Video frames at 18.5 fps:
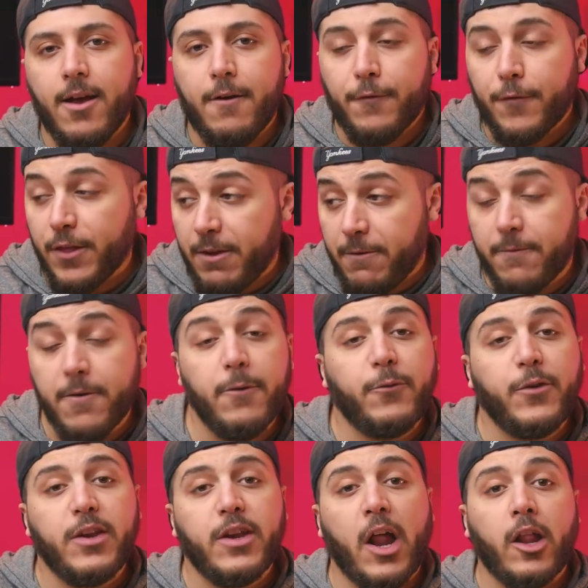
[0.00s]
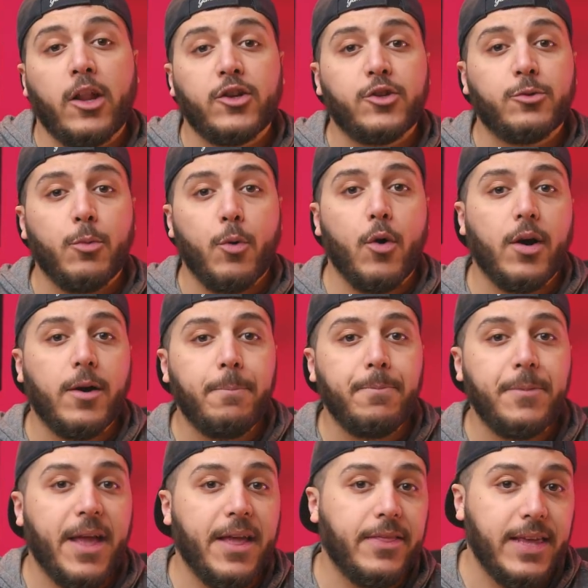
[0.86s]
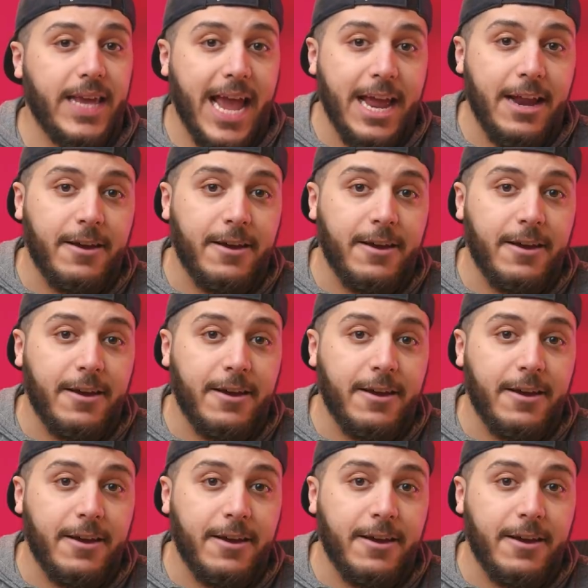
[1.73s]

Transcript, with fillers: For the $50 more and the